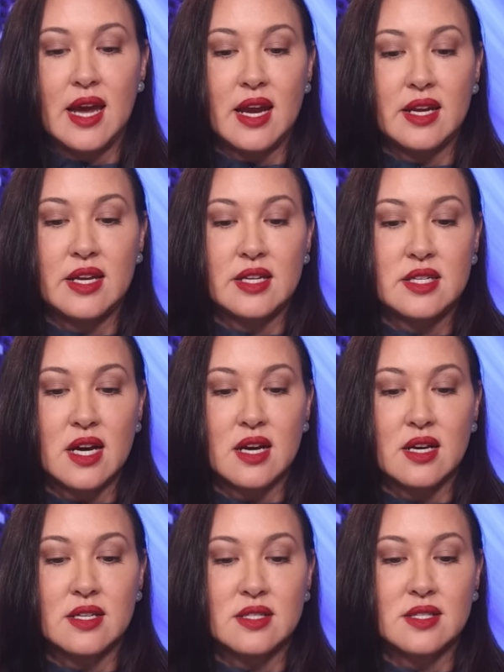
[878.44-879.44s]
And he
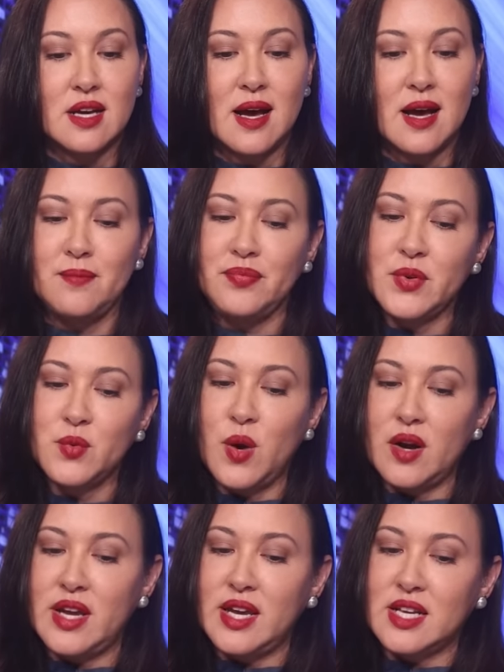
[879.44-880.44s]
does, um,
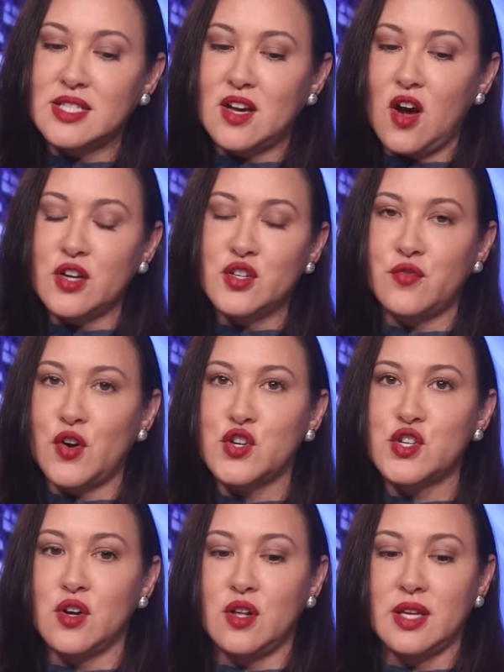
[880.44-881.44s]
where he gets
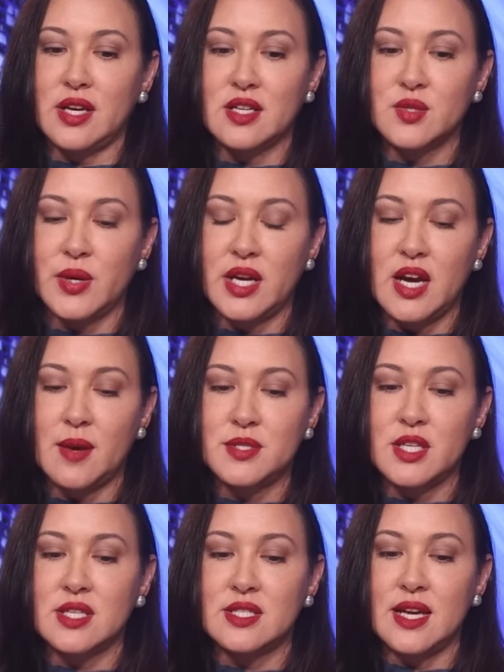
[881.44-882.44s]
controversial is when it
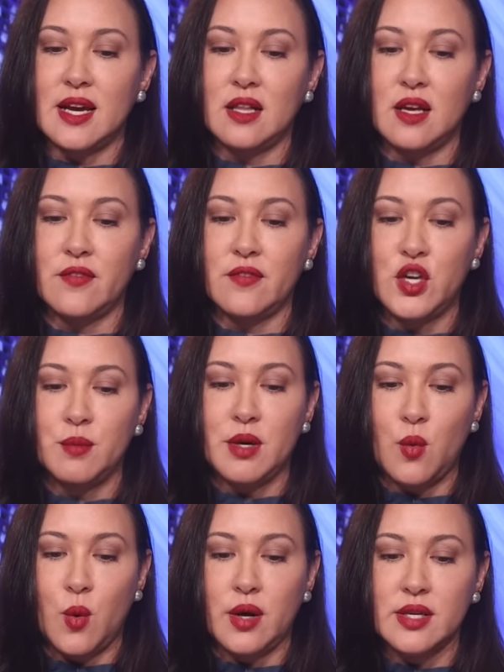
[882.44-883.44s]
comes to the sale of
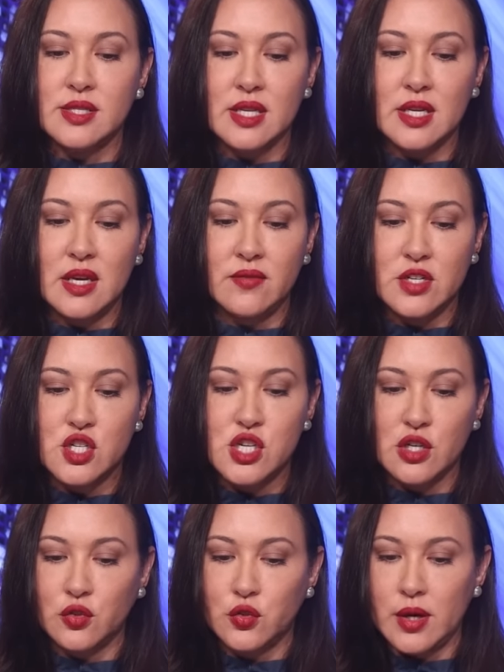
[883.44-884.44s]
human organs and even
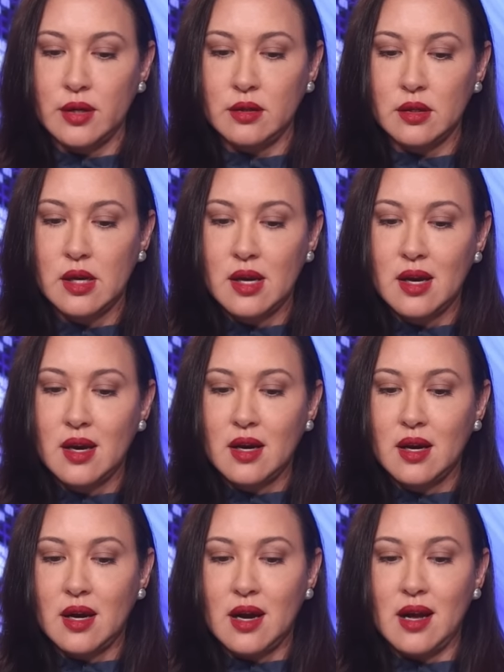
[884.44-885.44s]
children.
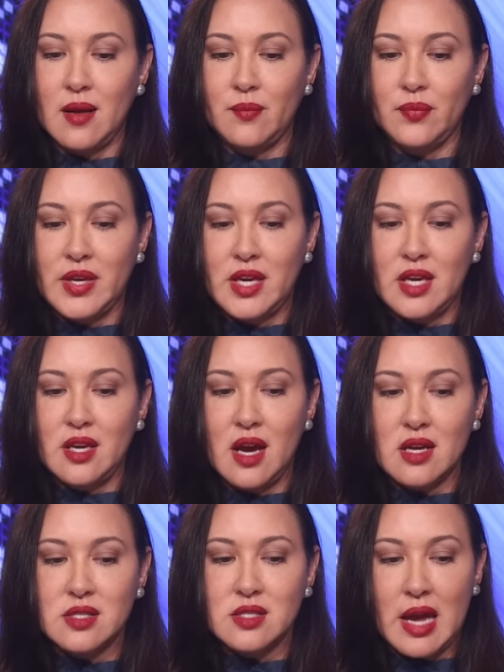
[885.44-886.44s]
Um,
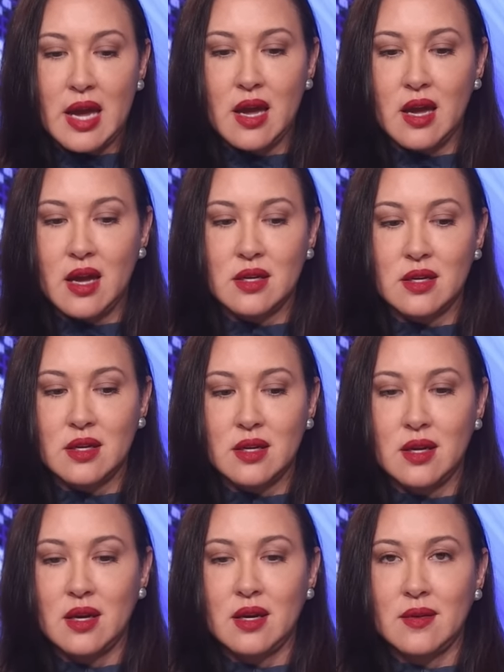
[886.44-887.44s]
he has
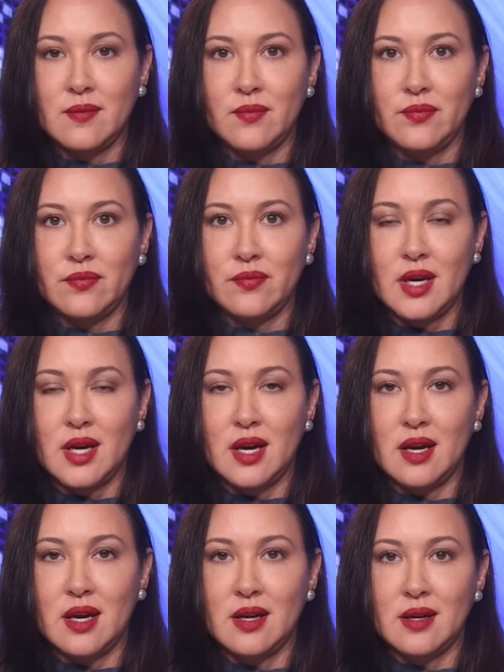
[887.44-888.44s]
been
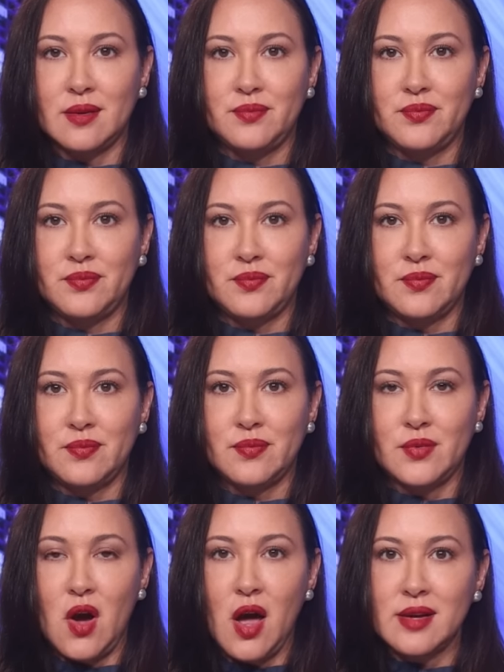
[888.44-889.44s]
uh,
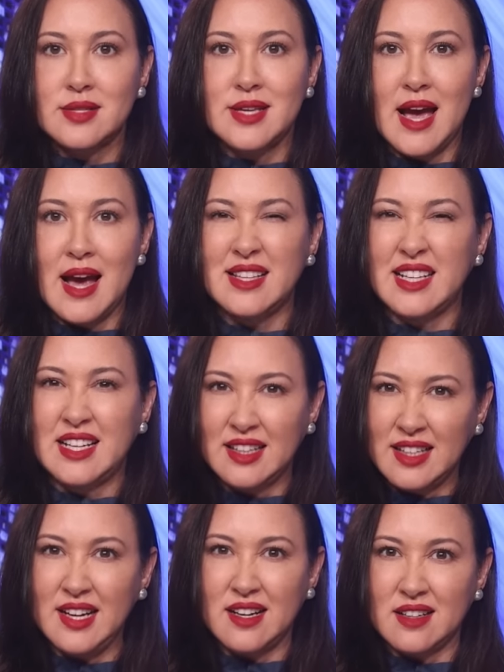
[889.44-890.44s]
not exactly
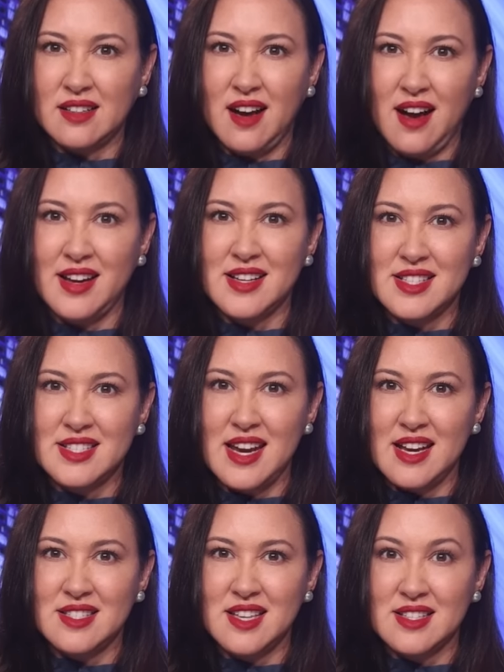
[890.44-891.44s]
clear on his
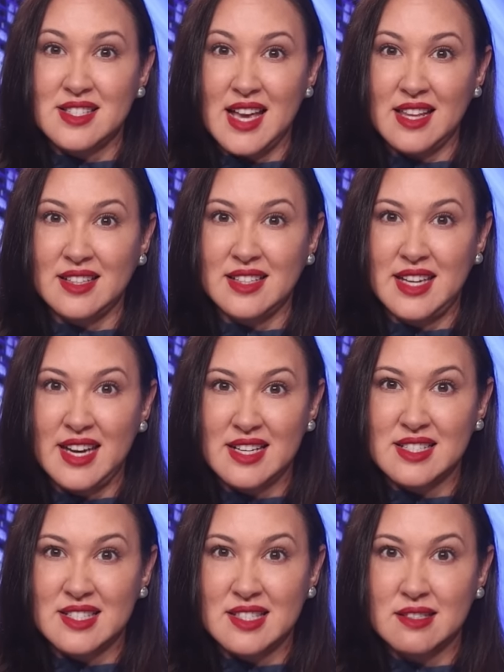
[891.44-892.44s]
stance on selling
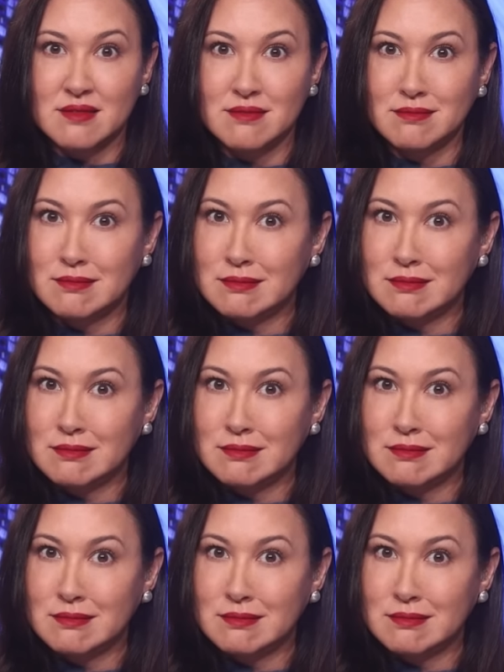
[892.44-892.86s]
kids.